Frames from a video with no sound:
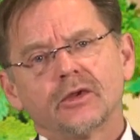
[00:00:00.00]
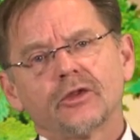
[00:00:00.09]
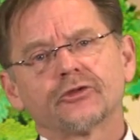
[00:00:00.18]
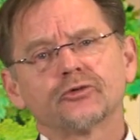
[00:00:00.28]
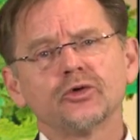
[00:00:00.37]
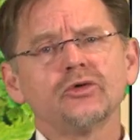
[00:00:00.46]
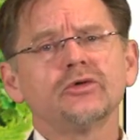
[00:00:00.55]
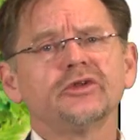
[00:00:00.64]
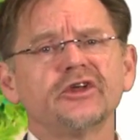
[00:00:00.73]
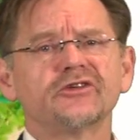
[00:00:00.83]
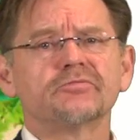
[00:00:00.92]
Through
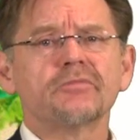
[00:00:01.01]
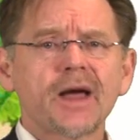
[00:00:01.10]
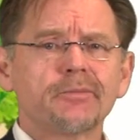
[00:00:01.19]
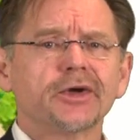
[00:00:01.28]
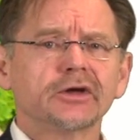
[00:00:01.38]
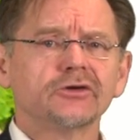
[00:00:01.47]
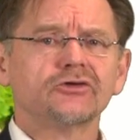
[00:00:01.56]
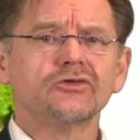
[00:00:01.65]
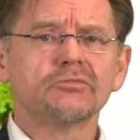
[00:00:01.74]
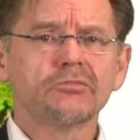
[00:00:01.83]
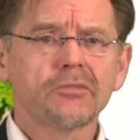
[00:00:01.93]
this mapping, you
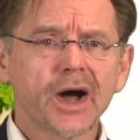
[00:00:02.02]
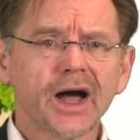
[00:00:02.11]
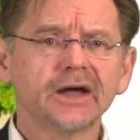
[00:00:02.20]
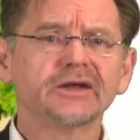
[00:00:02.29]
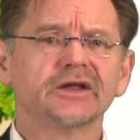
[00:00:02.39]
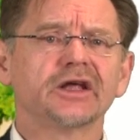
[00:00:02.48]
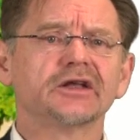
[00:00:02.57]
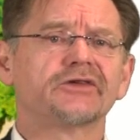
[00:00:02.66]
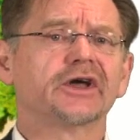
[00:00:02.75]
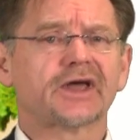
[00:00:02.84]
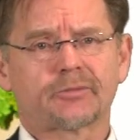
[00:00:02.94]
might
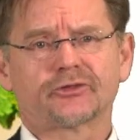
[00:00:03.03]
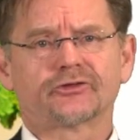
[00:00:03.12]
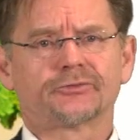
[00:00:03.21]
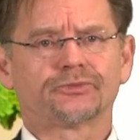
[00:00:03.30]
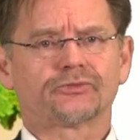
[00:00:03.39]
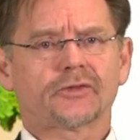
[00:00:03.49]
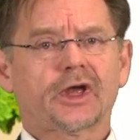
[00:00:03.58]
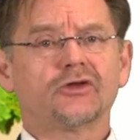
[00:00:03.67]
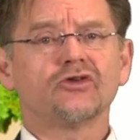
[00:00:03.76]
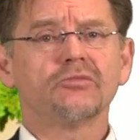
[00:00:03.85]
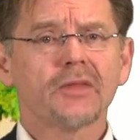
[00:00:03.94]
identify gaps, and
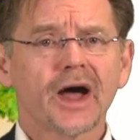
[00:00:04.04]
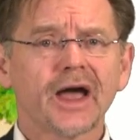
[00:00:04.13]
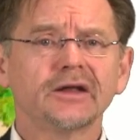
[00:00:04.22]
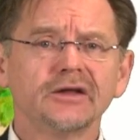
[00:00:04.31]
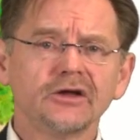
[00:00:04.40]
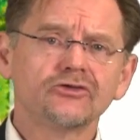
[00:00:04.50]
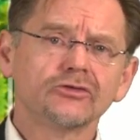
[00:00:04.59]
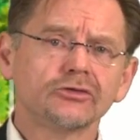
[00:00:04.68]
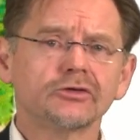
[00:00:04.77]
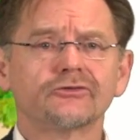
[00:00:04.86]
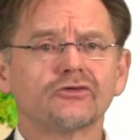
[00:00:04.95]
you might need to
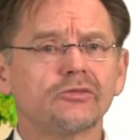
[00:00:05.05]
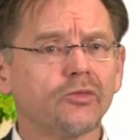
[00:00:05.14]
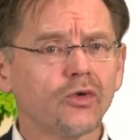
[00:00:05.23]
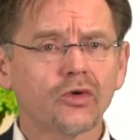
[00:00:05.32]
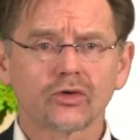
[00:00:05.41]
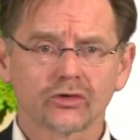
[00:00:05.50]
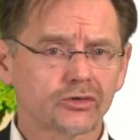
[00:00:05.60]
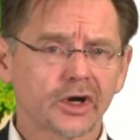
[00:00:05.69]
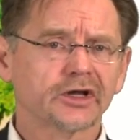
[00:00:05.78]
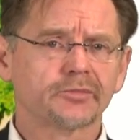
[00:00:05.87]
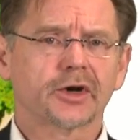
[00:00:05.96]
look for more or
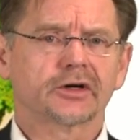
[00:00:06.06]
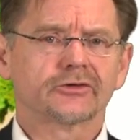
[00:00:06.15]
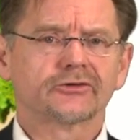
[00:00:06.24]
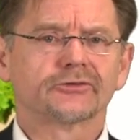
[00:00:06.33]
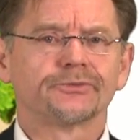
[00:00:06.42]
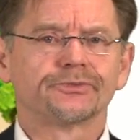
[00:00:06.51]
other partners.